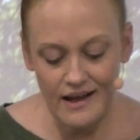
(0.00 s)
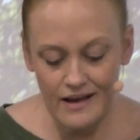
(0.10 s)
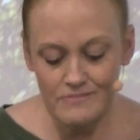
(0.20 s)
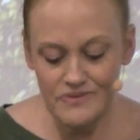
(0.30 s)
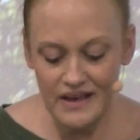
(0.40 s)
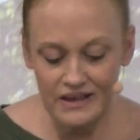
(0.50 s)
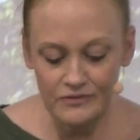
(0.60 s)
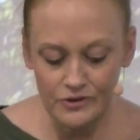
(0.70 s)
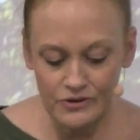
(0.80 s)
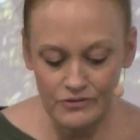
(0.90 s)
I'm
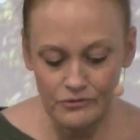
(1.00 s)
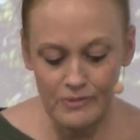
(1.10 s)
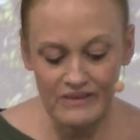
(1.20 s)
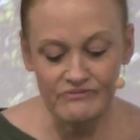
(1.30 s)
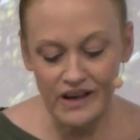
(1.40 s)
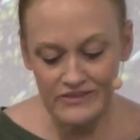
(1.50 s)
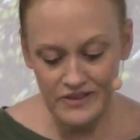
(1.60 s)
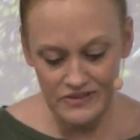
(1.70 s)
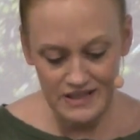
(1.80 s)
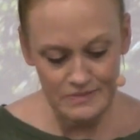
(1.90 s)
thankful for my faith
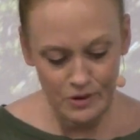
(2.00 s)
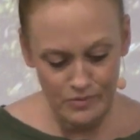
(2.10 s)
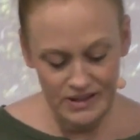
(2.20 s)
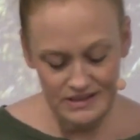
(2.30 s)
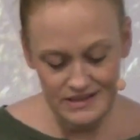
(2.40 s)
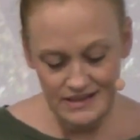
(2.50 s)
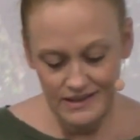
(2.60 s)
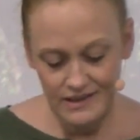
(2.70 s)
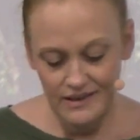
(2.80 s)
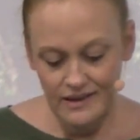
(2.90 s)
at these moments
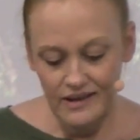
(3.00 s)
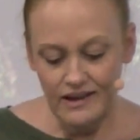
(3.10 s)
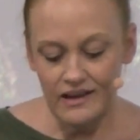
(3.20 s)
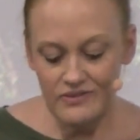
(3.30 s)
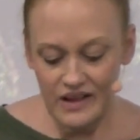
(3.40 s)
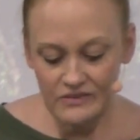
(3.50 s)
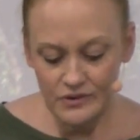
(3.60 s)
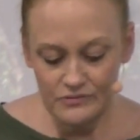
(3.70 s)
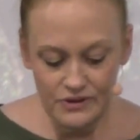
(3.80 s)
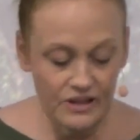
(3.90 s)
and
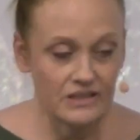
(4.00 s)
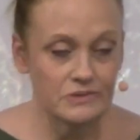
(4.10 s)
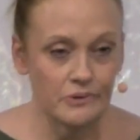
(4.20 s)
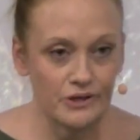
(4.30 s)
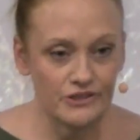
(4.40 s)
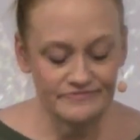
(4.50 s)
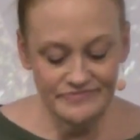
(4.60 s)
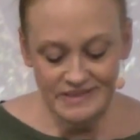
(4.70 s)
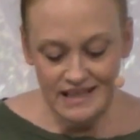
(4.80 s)
thankful for God's word.